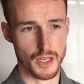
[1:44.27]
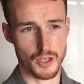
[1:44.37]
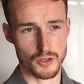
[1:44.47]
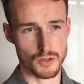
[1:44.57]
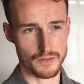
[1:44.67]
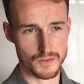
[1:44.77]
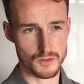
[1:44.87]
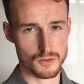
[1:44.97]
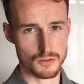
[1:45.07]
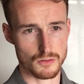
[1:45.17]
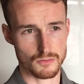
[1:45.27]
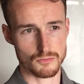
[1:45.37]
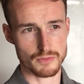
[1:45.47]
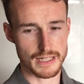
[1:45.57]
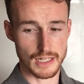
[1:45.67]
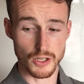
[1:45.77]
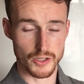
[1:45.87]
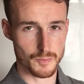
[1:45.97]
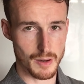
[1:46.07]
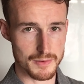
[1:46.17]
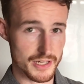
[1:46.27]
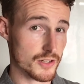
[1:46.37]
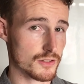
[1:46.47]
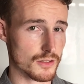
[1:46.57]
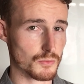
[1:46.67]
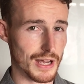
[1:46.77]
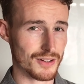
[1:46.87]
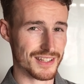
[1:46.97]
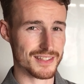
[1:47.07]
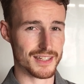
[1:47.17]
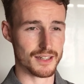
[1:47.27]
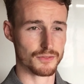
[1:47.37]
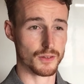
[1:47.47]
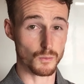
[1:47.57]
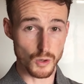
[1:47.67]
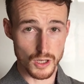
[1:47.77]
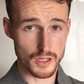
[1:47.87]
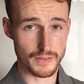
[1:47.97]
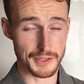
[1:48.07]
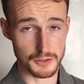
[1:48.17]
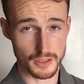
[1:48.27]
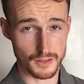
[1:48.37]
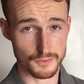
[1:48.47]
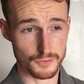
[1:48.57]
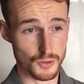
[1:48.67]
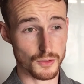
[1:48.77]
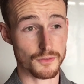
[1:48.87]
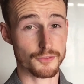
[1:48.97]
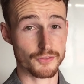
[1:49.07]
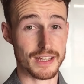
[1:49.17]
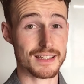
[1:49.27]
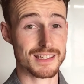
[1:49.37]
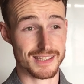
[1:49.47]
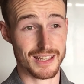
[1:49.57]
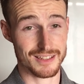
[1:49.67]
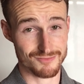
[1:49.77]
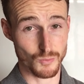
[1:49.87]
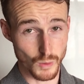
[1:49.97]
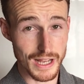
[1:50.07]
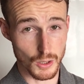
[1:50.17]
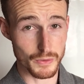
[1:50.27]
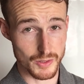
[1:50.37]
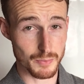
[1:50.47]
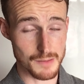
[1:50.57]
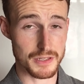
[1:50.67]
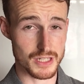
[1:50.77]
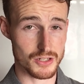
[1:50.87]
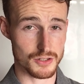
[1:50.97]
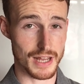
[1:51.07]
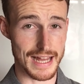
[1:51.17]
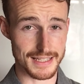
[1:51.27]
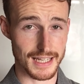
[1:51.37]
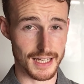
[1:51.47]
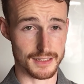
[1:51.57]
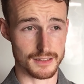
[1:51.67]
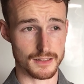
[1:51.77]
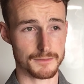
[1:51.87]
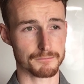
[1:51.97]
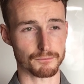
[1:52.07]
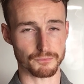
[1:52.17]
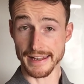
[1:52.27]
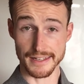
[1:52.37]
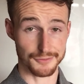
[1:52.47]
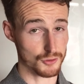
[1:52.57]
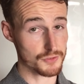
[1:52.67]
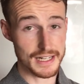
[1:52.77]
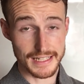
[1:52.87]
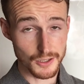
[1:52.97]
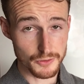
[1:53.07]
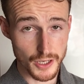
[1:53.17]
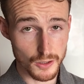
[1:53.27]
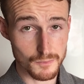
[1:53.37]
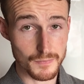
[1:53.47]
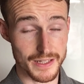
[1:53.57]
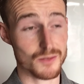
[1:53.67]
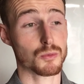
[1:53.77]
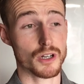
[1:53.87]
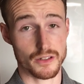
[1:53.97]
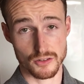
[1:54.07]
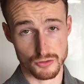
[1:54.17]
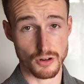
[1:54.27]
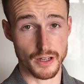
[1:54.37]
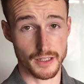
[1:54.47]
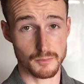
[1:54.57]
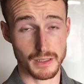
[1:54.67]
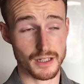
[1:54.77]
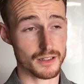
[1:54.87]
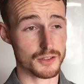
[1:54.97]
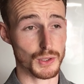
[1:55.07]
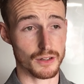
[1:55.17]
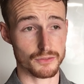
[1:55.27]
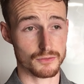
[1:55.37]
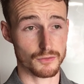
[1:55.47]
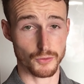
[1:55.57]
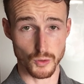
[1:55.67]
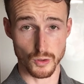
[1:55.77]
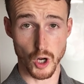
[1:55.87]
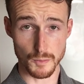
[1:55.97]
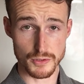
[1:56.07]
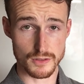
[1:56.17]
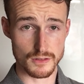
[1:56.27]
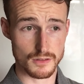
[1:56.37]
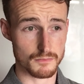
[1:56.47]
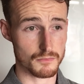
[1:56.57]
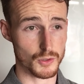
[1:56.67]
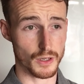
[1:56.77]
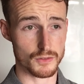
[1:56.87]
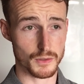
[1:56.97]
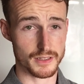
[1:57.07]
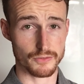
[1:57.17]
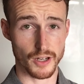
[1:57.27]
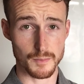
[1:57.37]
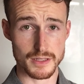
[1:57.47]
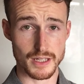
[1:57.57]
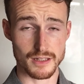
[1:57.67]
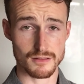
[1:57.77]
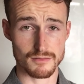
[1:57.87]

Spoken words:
You have to really look at the prepositions as well to see if the word that you're looking for fits well with the preposition at hand. And if you really don't know, it's worth trying because you have 4 options, you have 25%